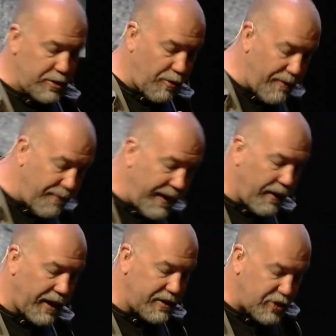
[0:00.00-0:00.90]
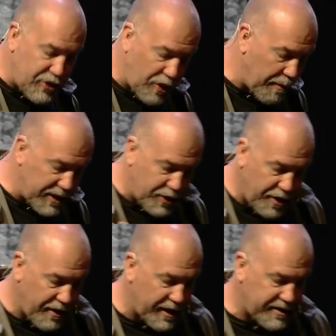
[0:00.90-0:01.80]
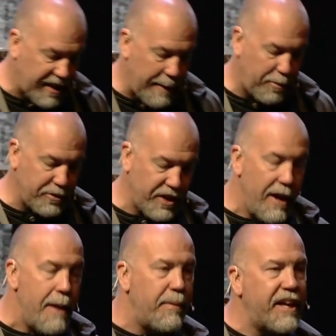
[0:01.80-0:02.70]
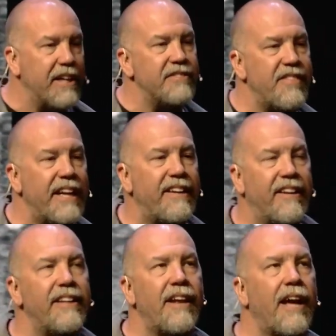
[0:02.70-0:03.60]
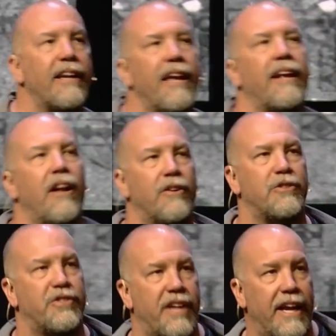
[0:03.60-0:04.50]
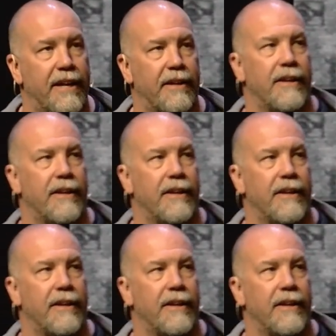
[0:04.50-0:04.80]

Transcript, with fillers: revealing so much to the disciples because they did not yet understand.